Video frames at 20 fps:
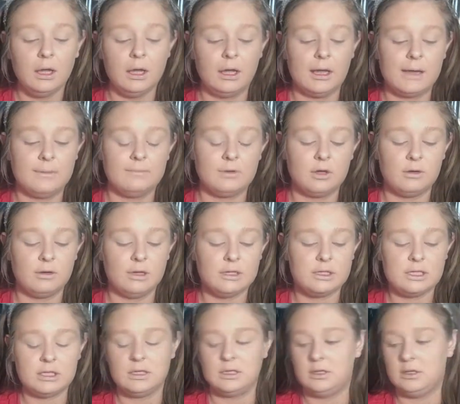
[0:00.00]
I'm going
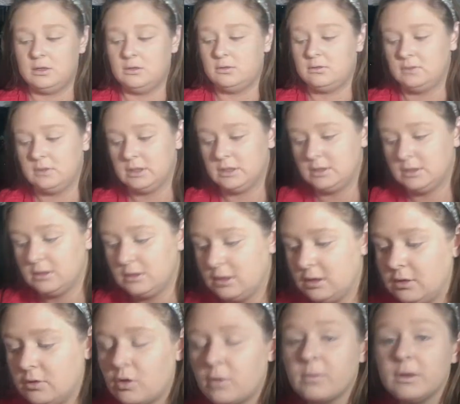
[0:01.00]
to use,
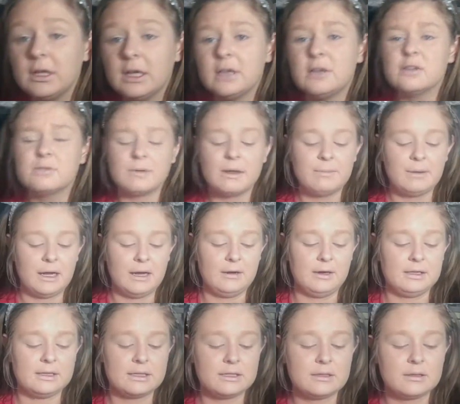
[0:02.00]
normally I use my
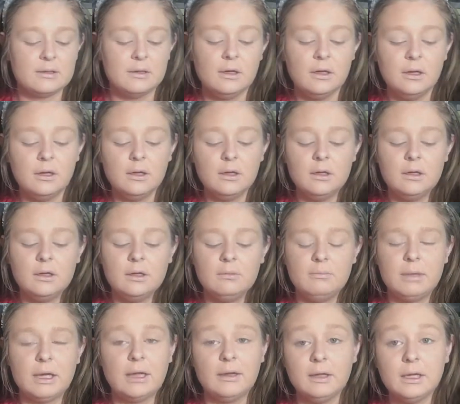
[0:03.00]
Pirates
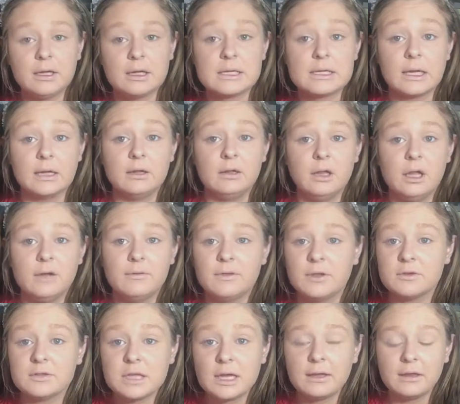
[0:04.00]
palette because I love
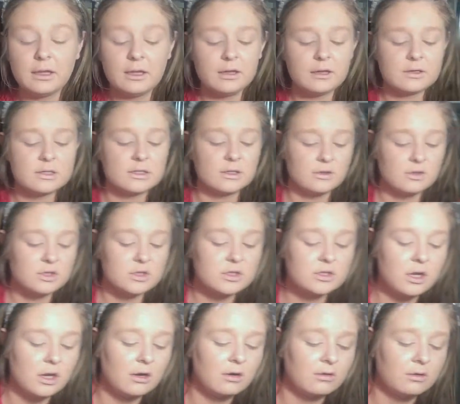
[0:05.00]
those highlighters. They're
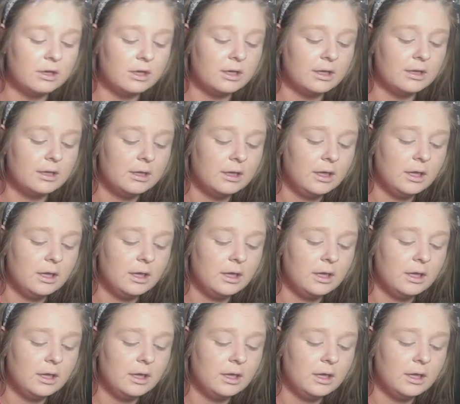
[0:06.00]
so good.